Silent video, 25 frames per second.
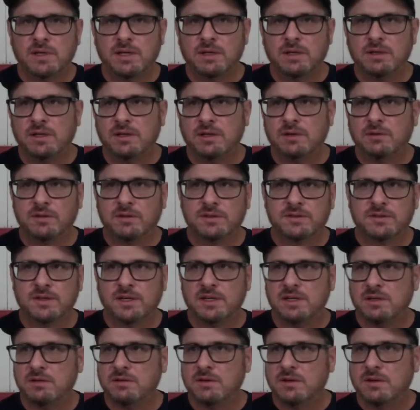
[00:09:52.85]
you know, let's say
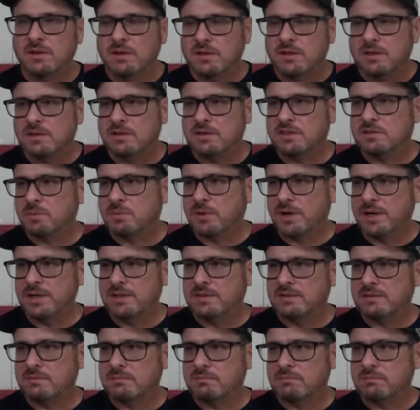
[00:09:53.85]
you you sprayed
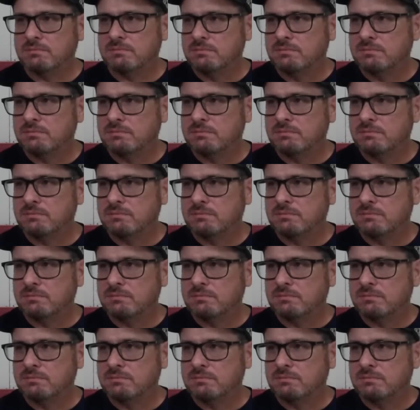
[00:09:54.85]
some